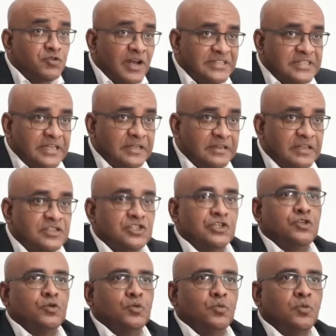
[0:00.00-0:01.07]
addressing this
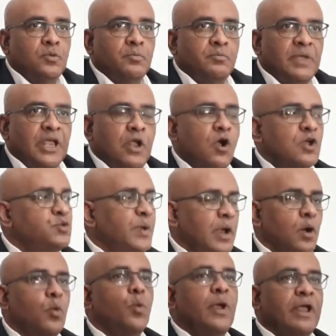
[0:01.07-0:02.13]
issue because we
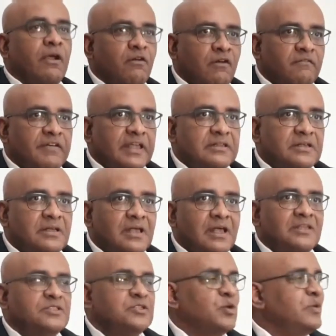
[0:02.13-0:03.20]
are aware of it.
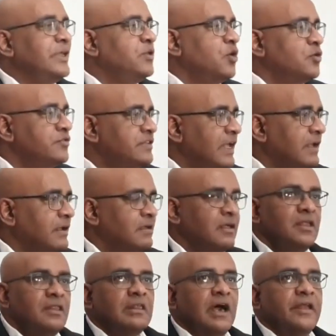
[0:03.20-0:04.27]
And so they don't think
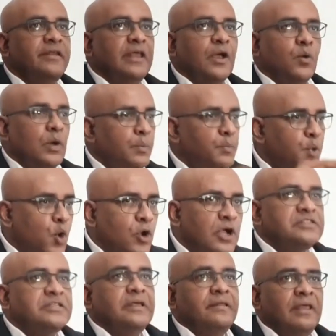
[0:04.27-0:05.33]
that they will poke
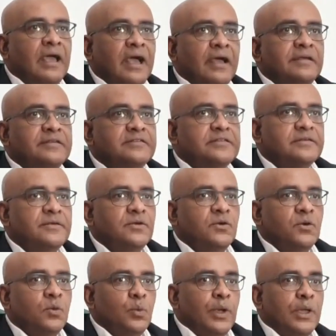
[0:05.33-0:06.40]
us in the eyes.
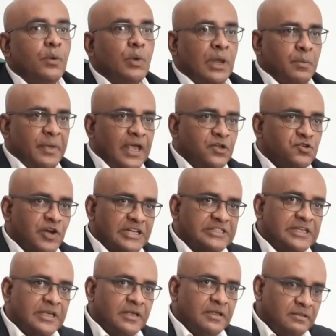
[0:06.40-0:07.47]
We will be
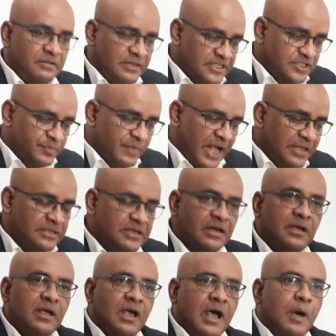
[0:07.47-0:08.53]
addressing this
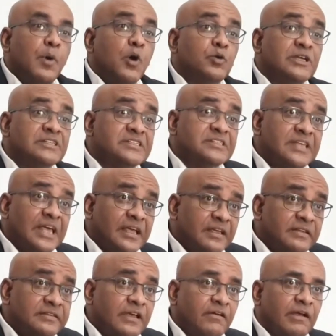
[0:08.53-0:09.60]
matter about the
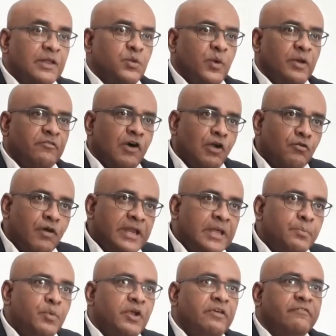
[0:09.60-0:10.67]
secretariat. We've
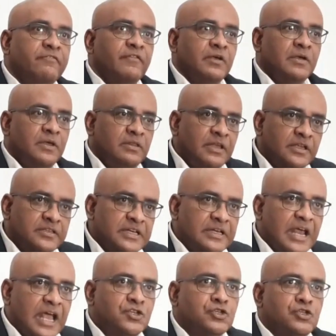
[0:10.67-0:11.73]
already briefed the
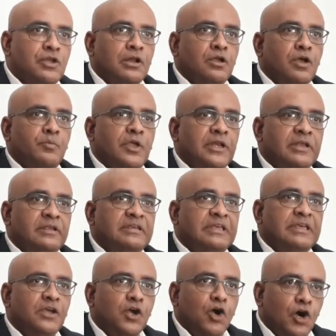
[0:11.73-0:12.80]
international
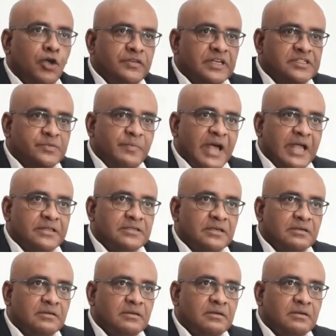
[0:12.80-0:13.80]
community on this matter,